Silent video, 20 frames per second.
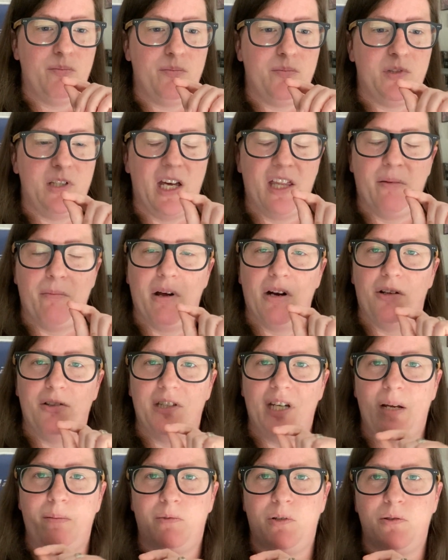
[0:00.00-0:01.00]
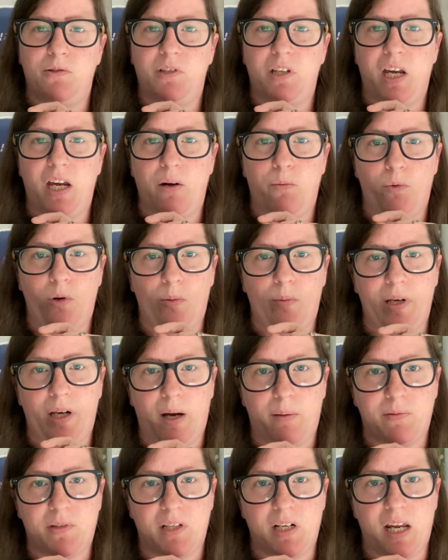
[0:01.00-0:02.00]
Death Metal Tape Tuesday will be
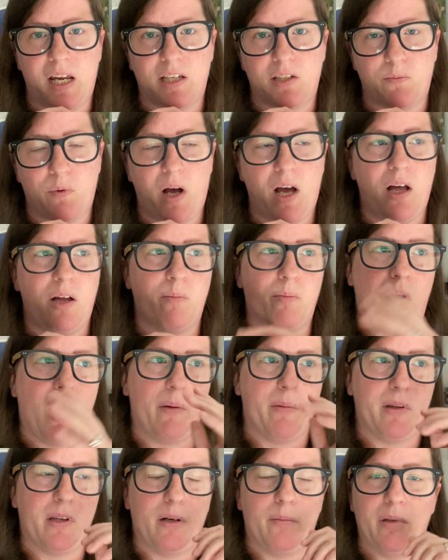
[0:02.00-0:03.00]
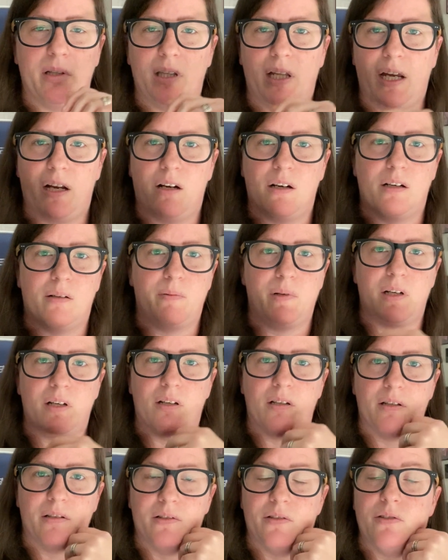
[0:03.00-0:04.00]
up today as well, probably a little bit later
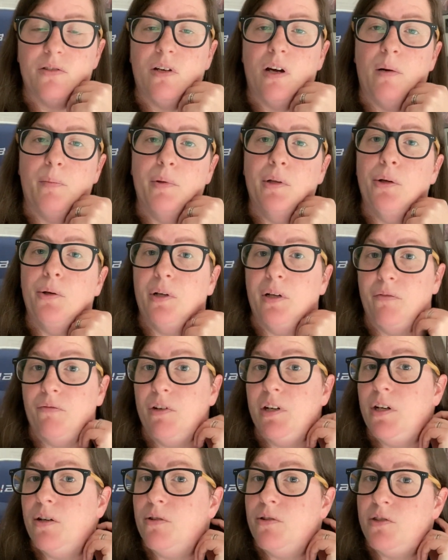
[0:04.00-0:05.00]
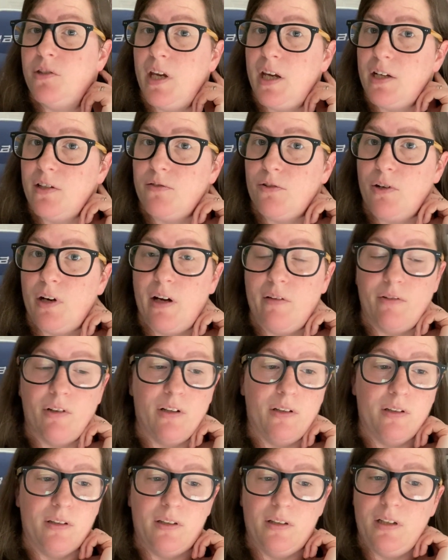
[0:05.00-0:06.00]
because uploading videos takes
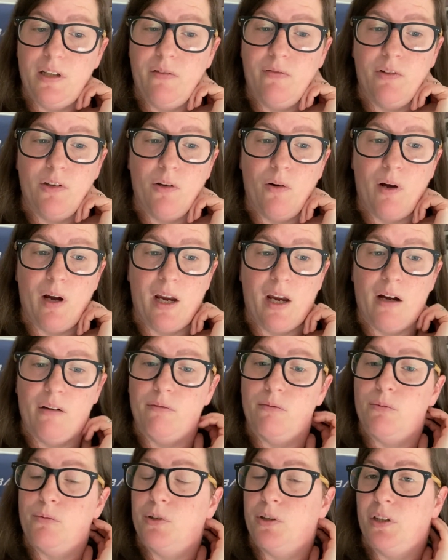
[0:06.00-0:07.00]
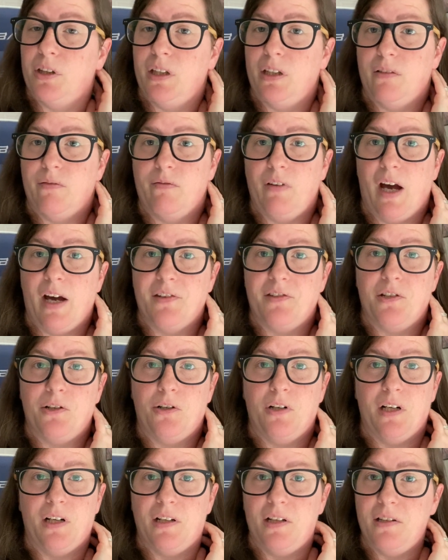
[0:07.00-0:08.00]
forever. Even though I have really fast
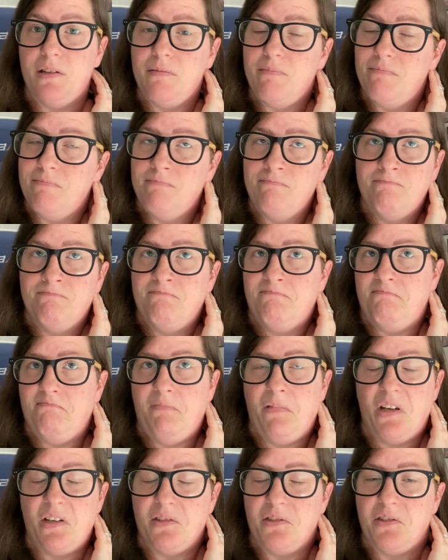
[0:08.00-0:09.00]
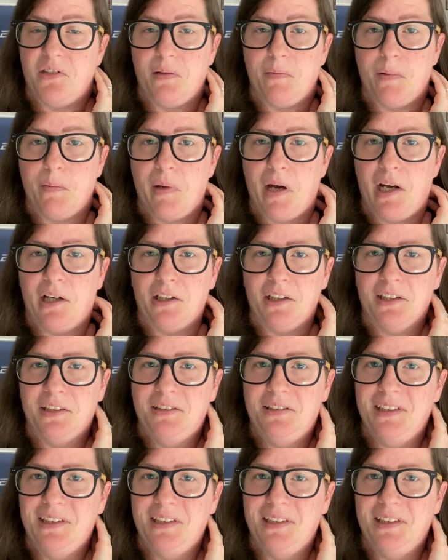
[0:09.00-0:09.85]
internet, it doesn't seem to matter.